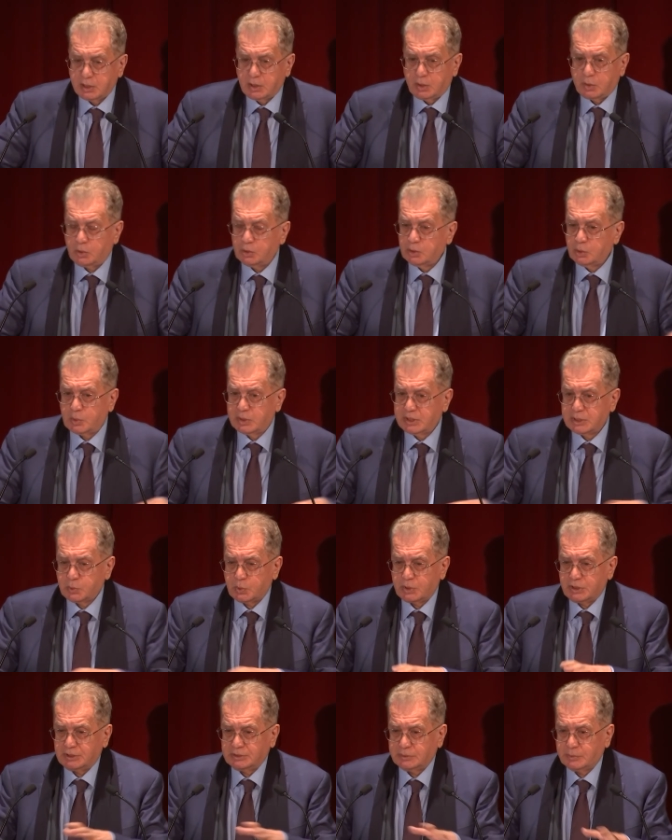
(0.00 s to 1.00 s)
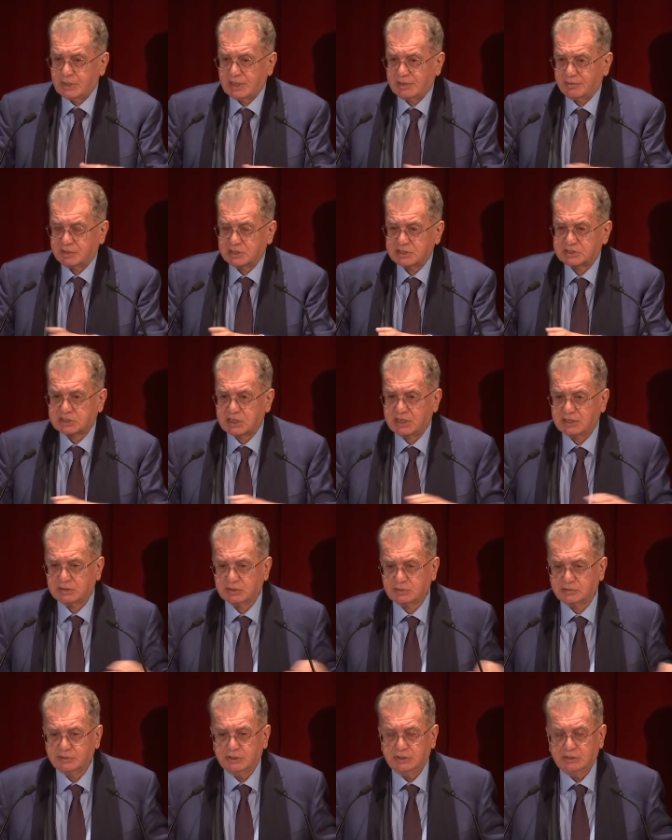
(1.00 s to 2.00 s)
All over the world, we have this kind
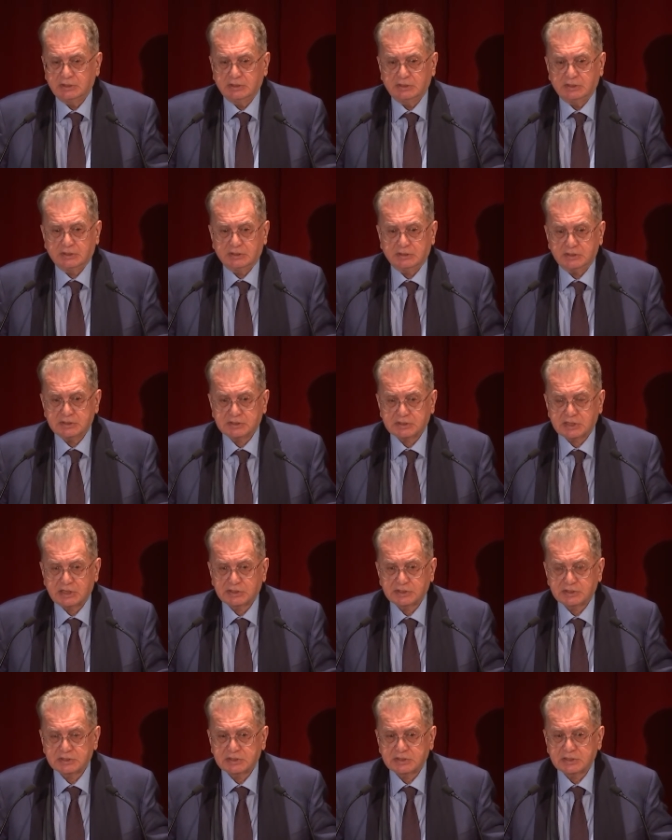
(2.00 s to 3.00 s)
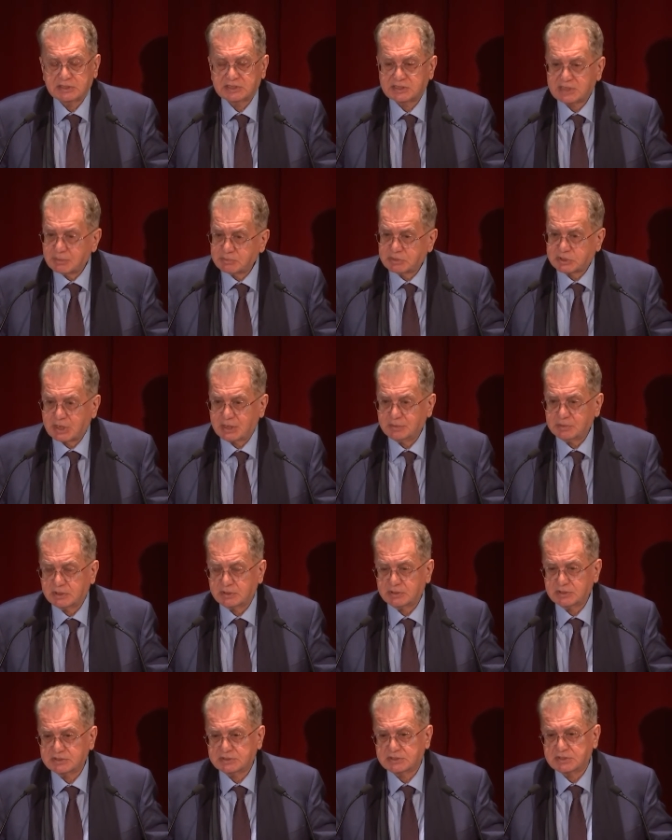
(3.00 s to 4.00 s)
of discussions. Sometimes
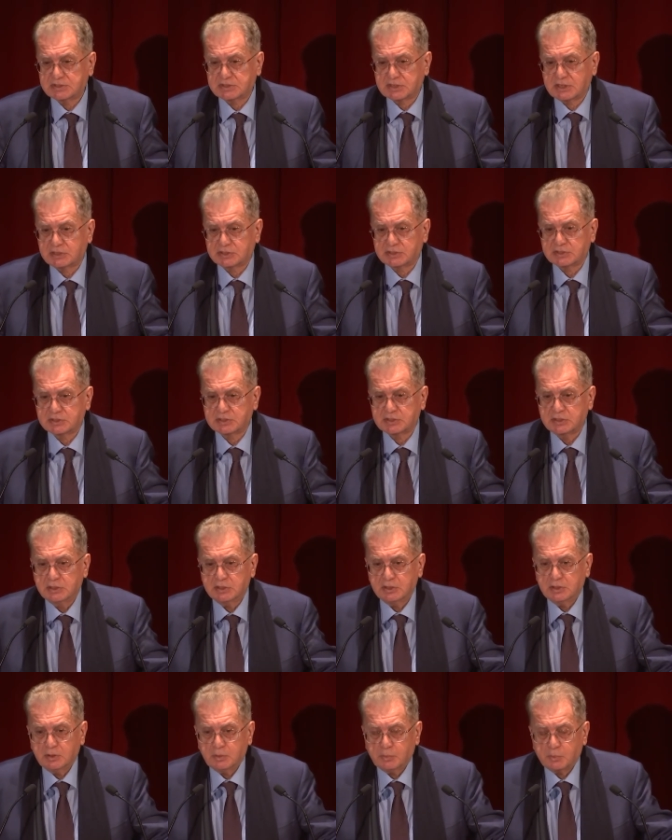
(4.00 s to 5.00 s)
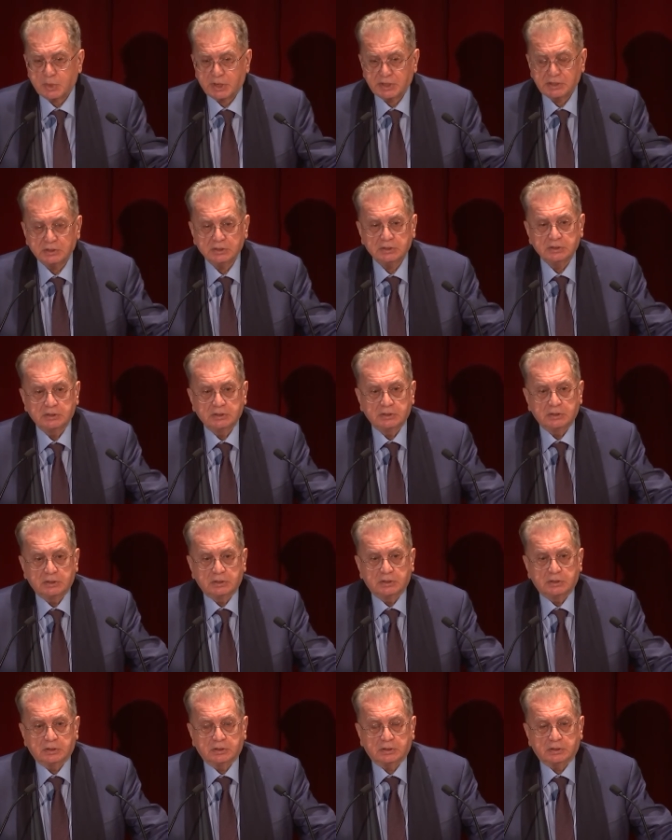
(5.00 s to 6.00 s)
these discussions bring
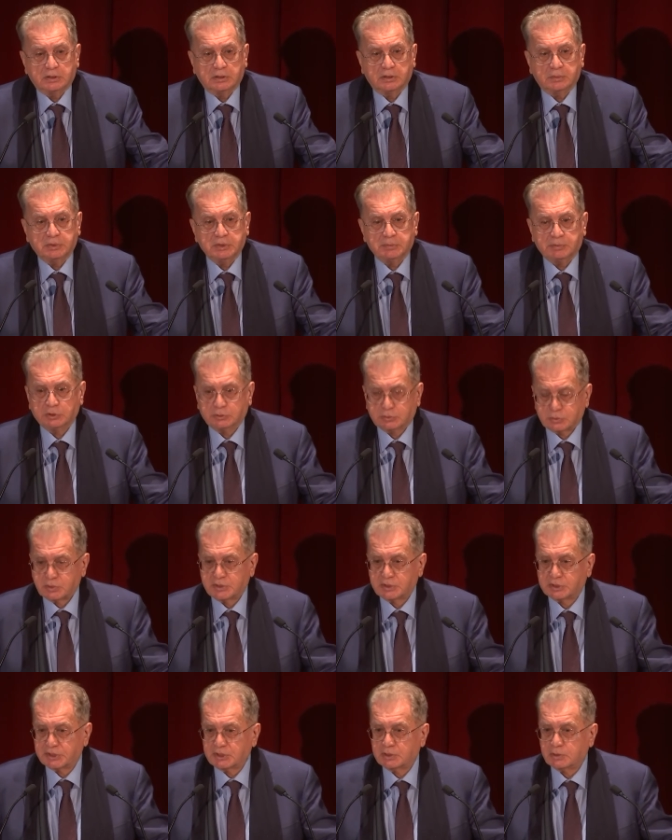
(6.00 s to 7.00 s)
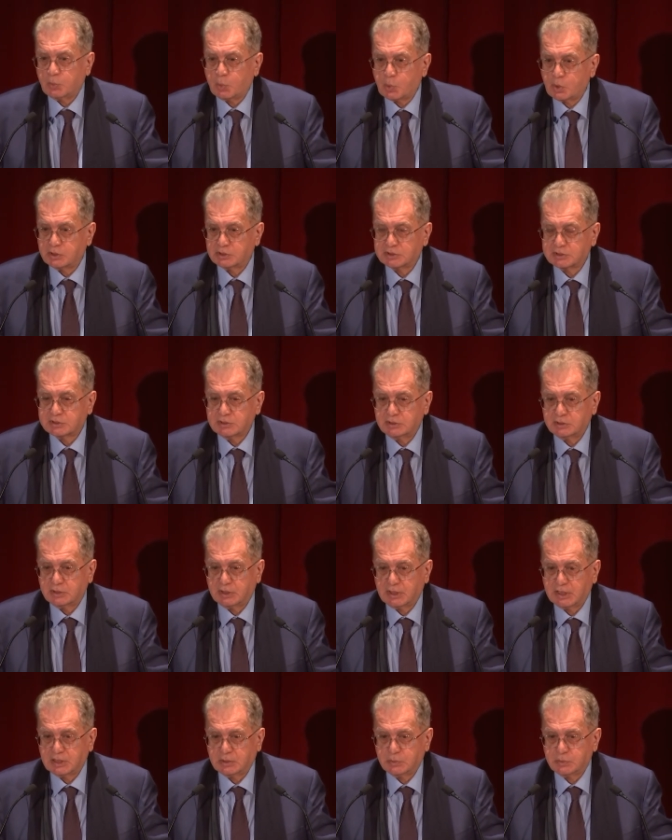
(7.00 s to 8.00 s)
uh, people to the real wars,
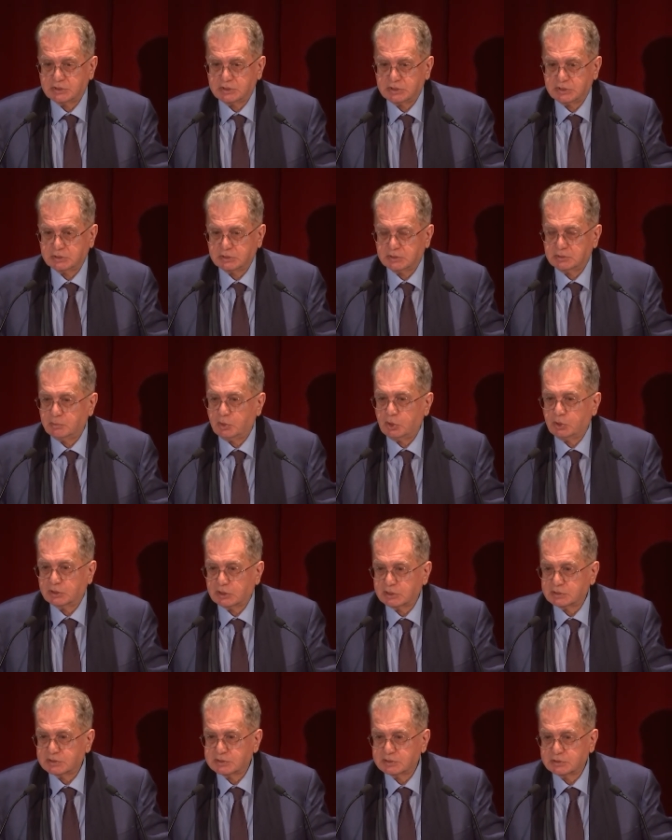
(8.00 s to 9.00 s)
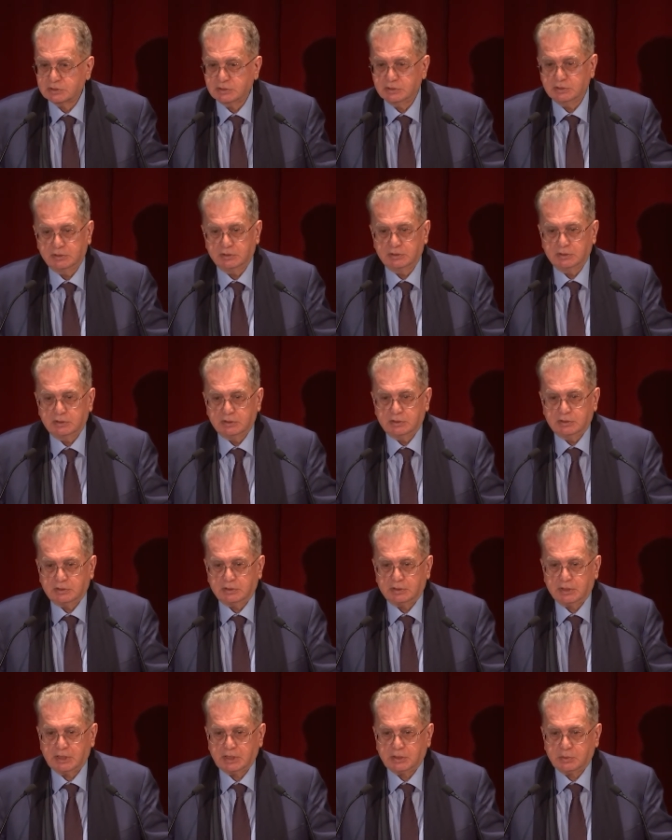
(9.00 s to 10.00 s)
like we see it in Balkans,
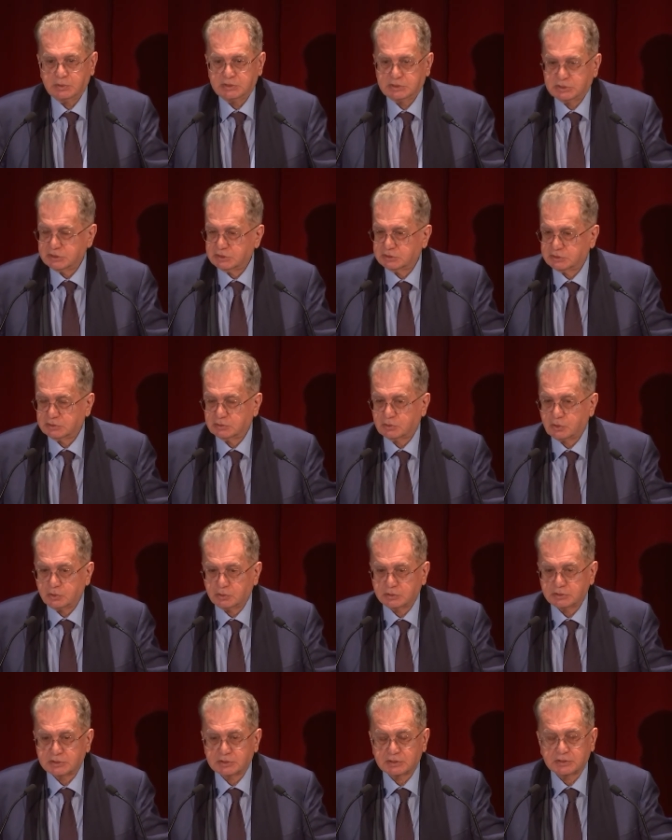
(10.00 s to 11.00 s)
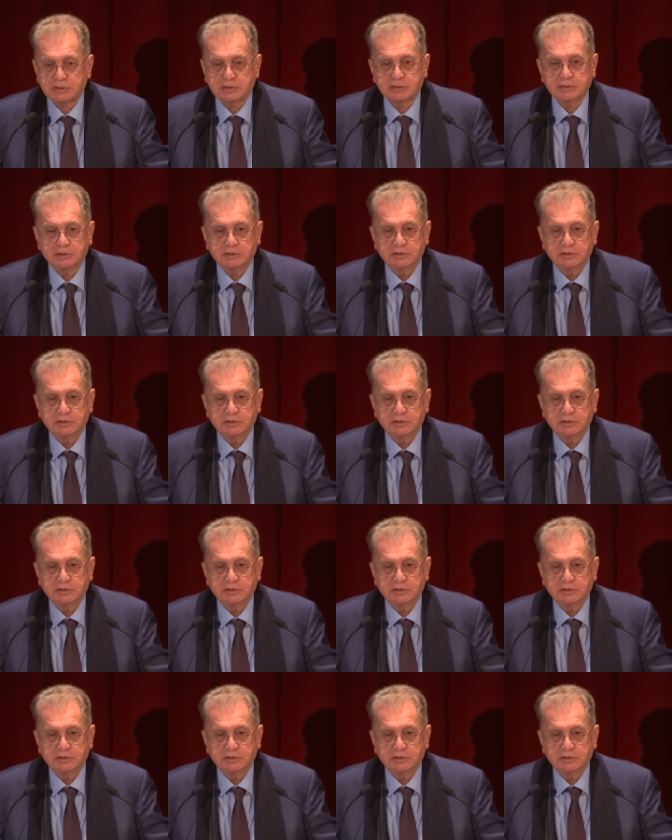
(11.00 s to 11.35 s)
like we see it in Caucasus,